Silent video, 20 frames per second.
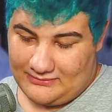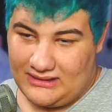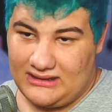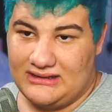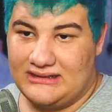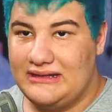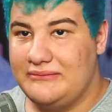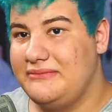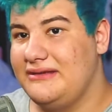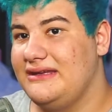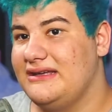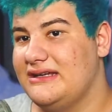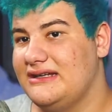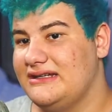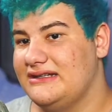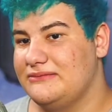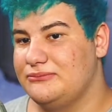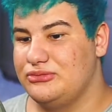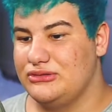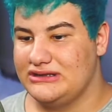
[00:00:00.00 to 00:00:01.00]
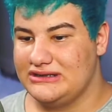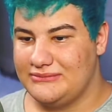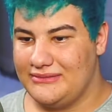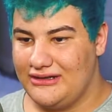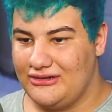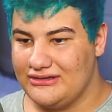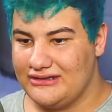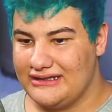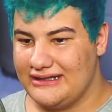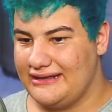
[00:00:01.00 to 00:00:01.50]
let me bring them
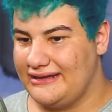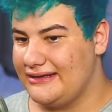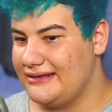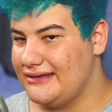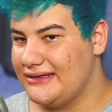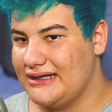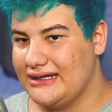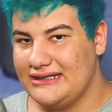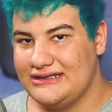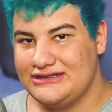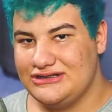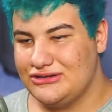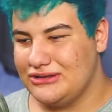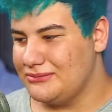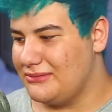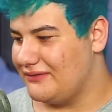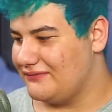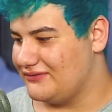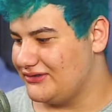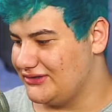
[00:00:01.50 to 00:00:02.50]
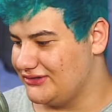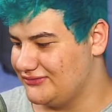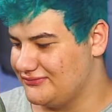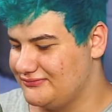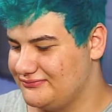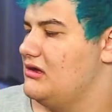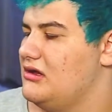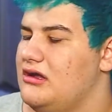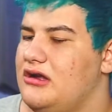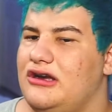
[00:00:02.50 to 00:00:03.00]
out and then I can show them off to you.
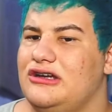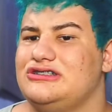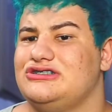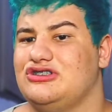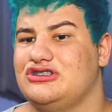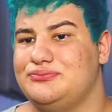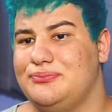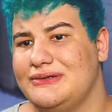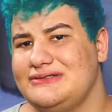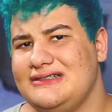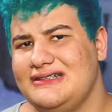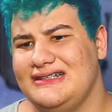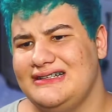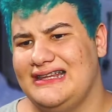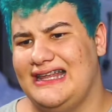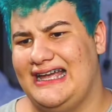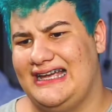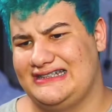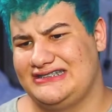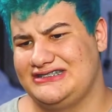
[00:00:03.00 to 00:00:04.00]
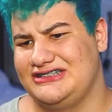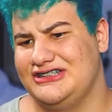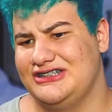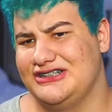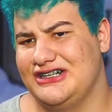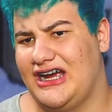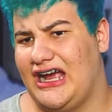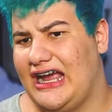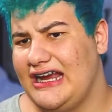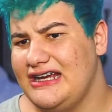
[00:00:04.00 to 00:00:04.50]
All right, so especially last
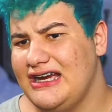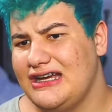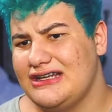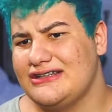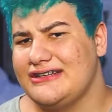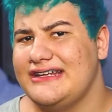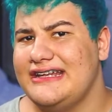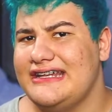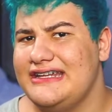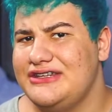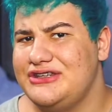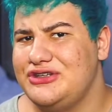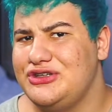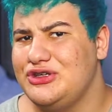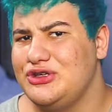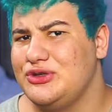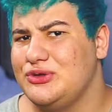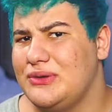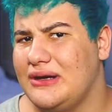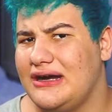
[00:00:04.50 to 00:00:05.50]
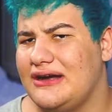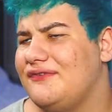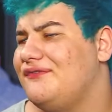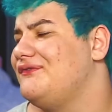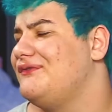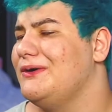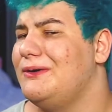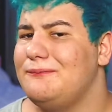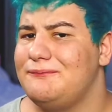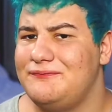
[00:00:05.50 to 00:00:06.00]
year, I got into
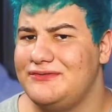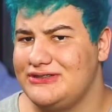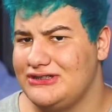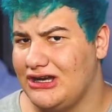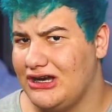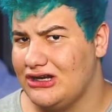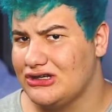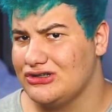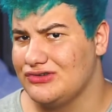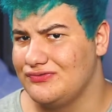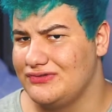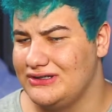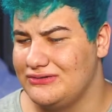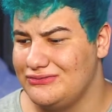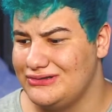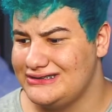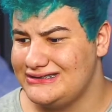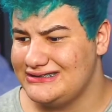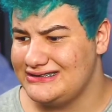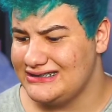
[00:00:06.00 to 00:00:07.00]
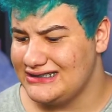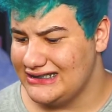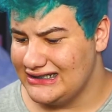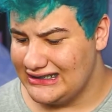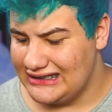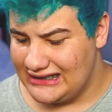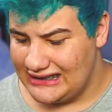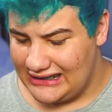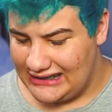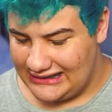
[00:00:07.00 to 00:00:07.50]
film photography, which
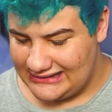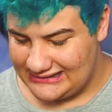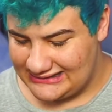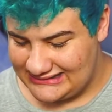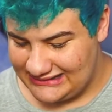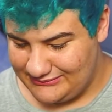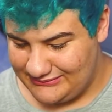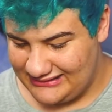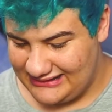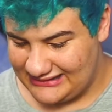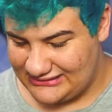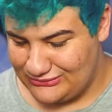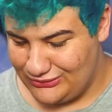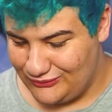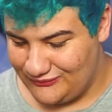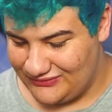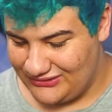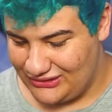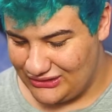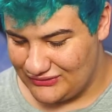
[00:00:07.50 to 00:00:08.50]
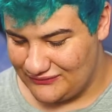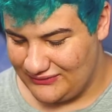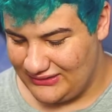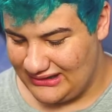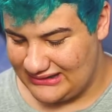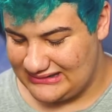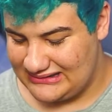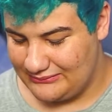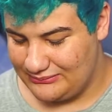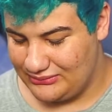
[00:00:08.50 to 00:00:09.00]
is the same thing as known photography,
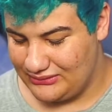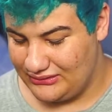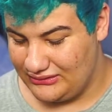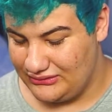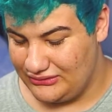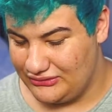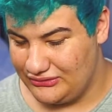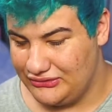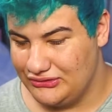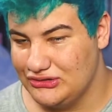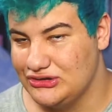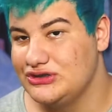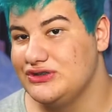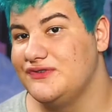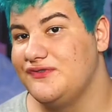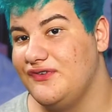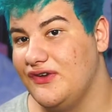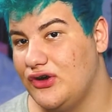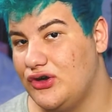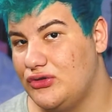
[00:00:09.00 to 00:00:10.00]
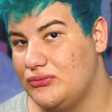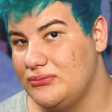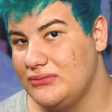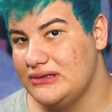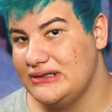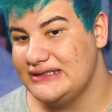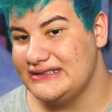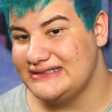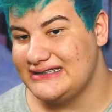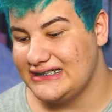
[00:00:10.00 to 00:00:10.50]
except you use film
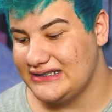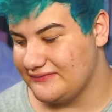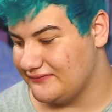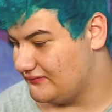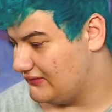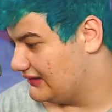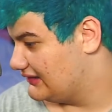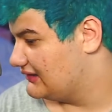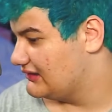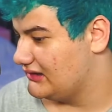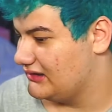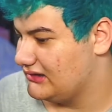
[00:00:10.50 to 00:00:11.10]
instead of like